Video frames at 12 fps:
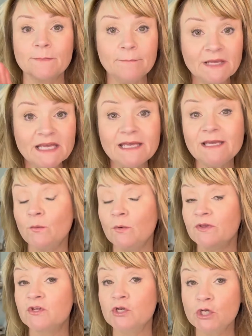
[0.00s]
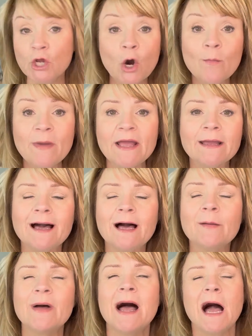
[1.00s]
me with no
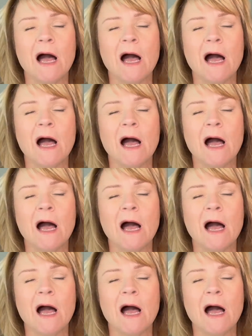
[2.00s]
makeup,